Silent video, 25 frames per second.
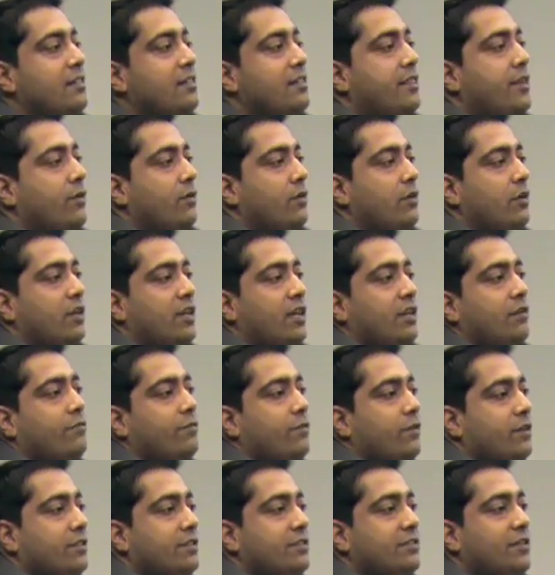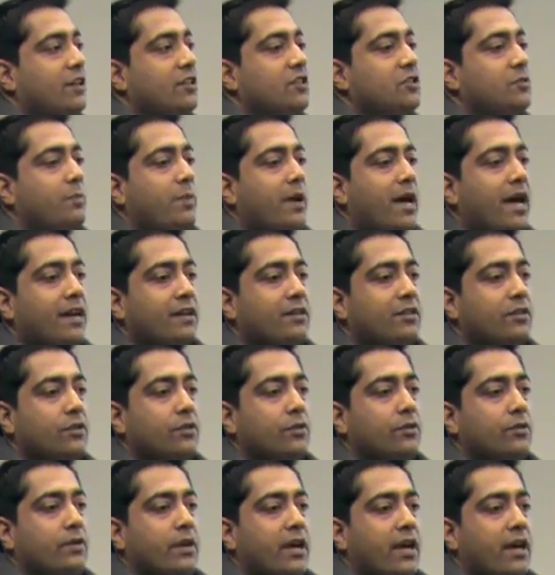they were looking for a suspect
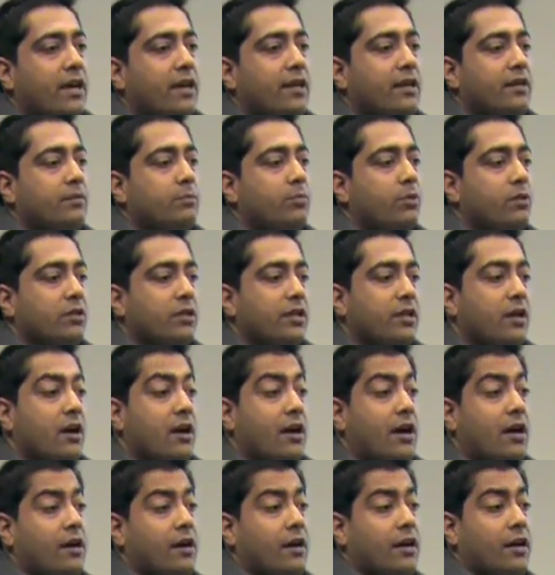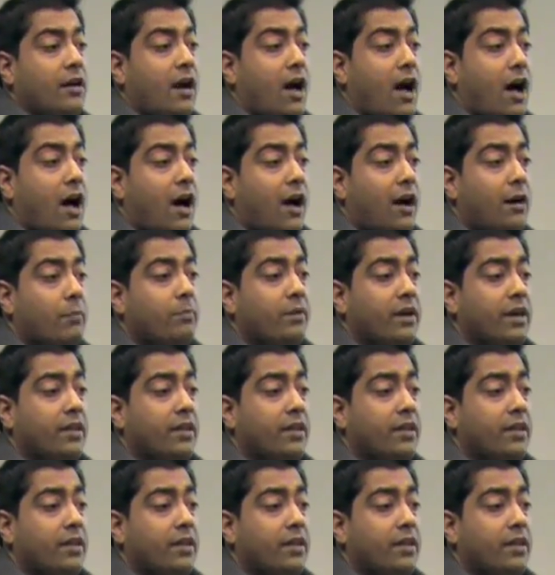who had pulled a gun out on a cop